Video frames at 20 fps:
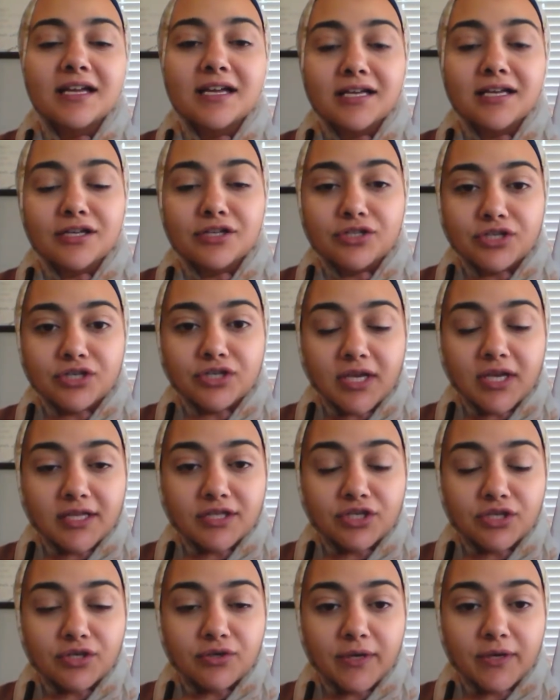Do
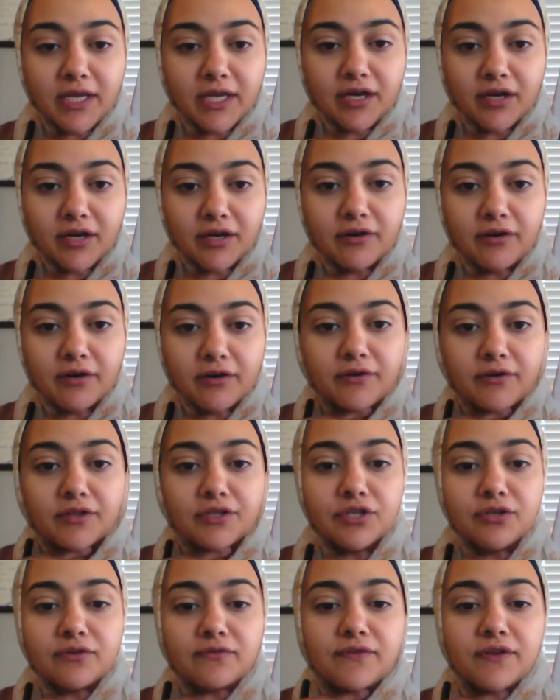you
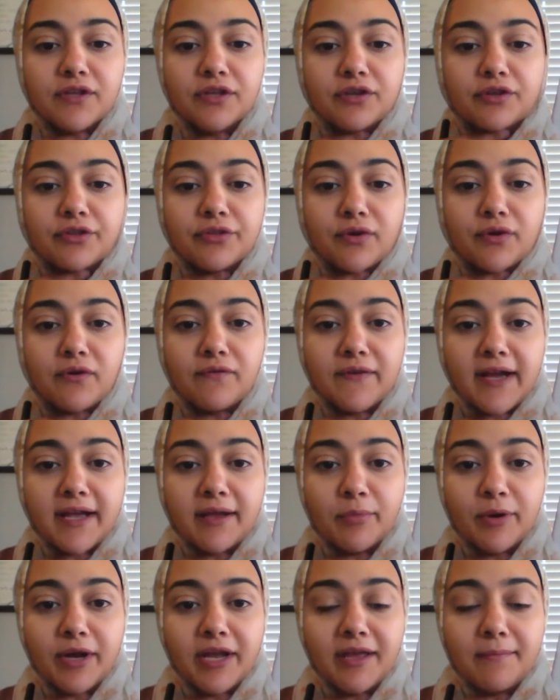feel your throat
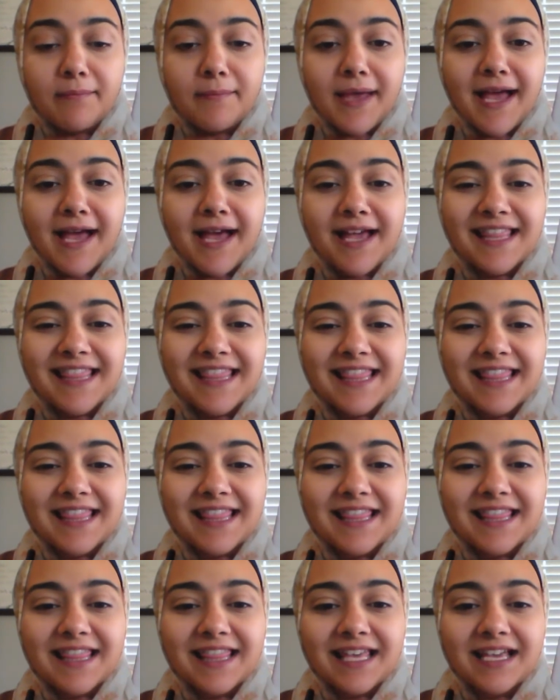vibrate? Math.
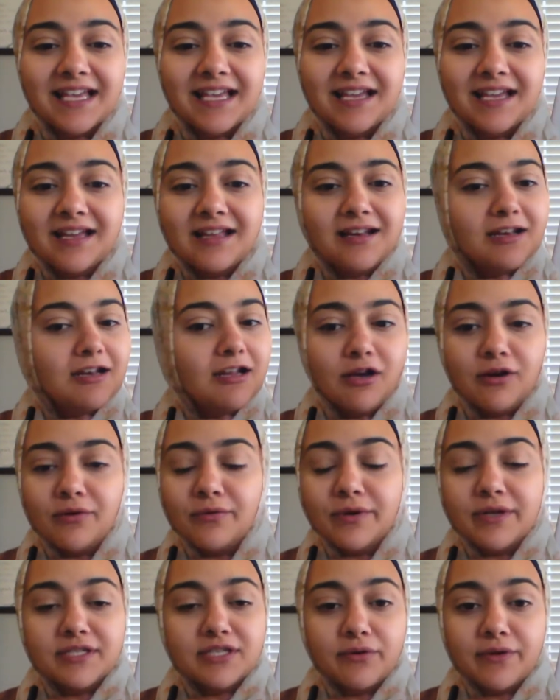No.
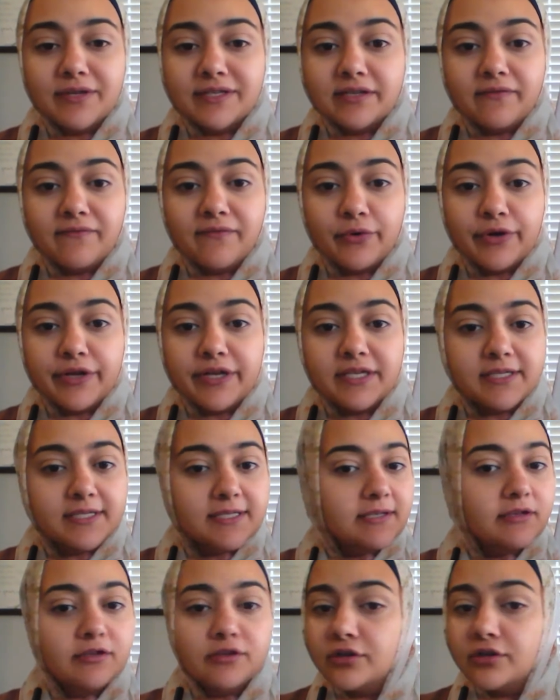So is it voiced?
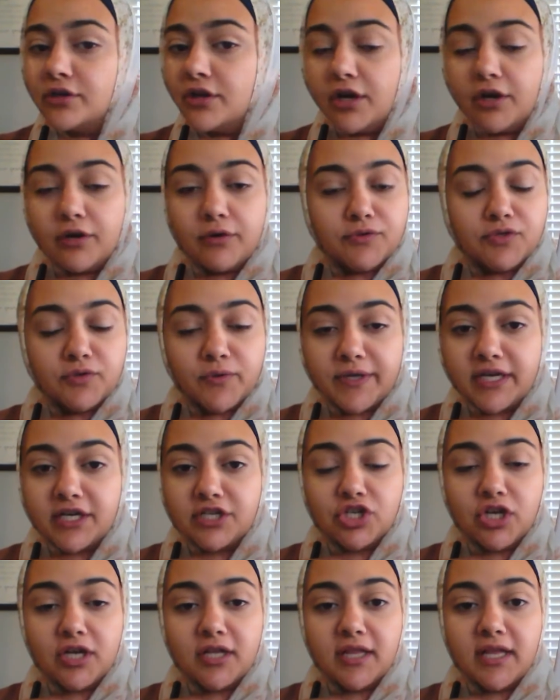No. Do I need to
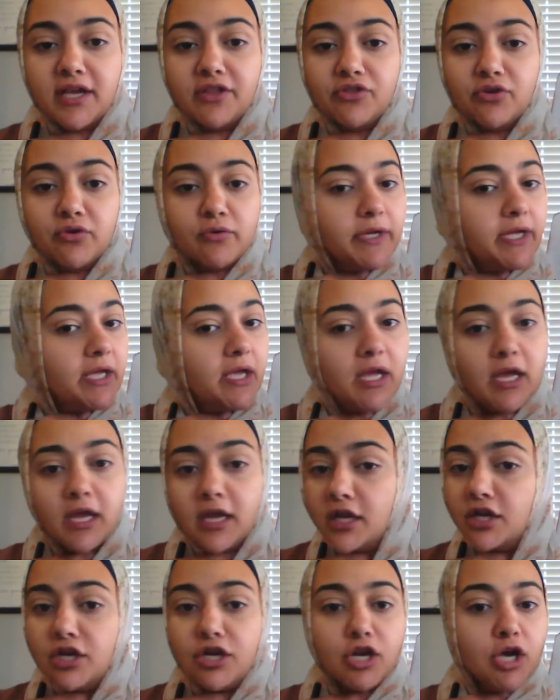draw a line through it?
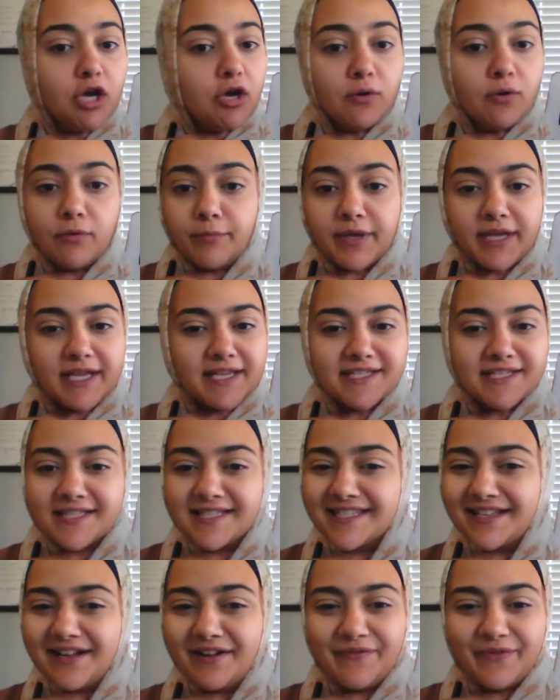No, because it's
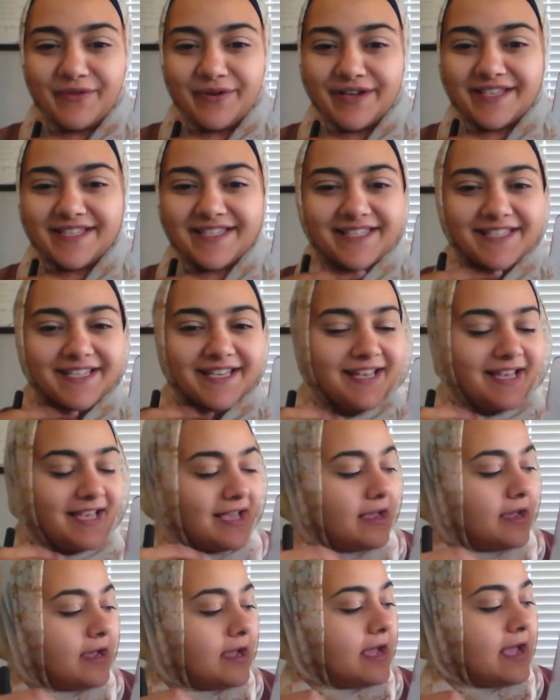not voiced.
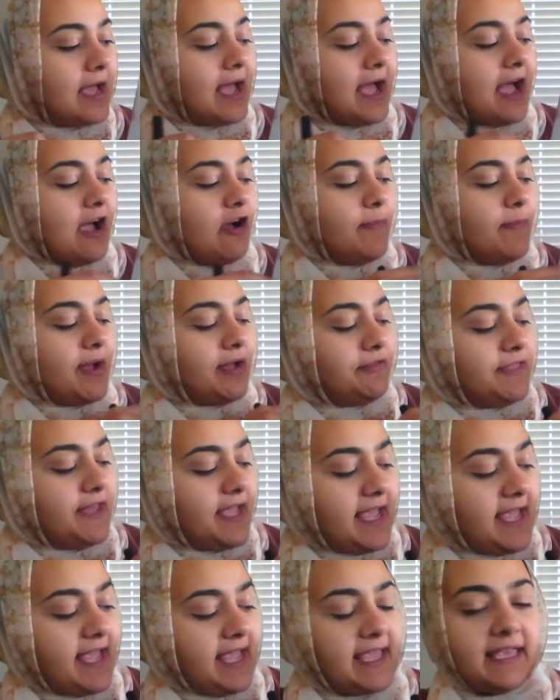How about the
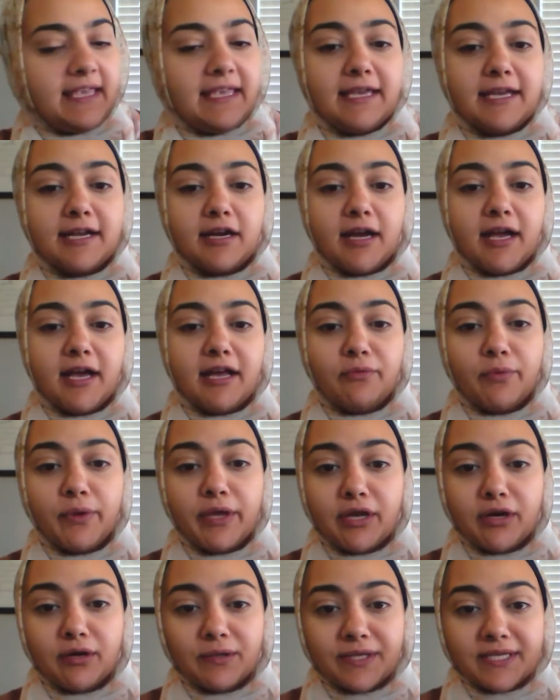A here? How do we
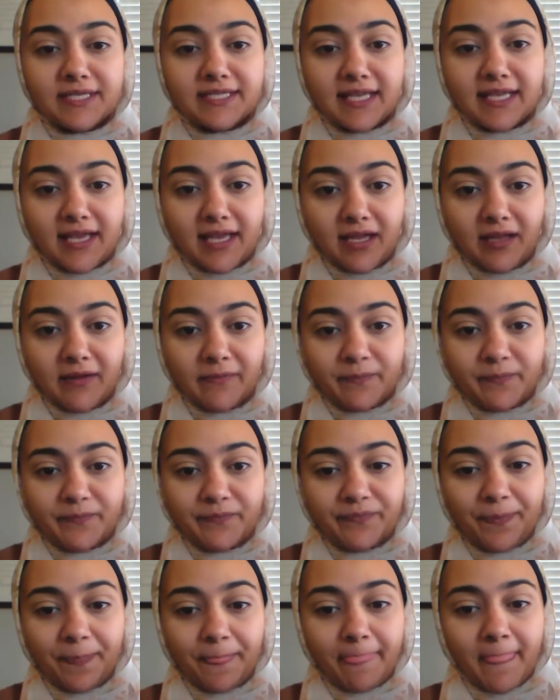code this A?
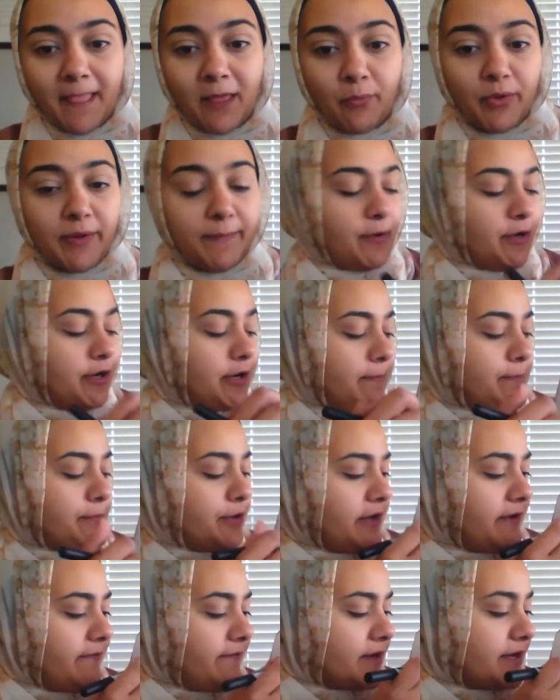We put a
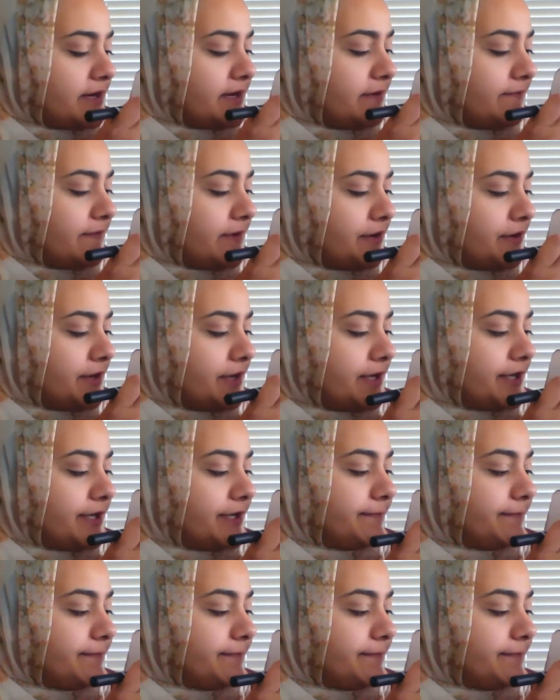breve on it. Very good.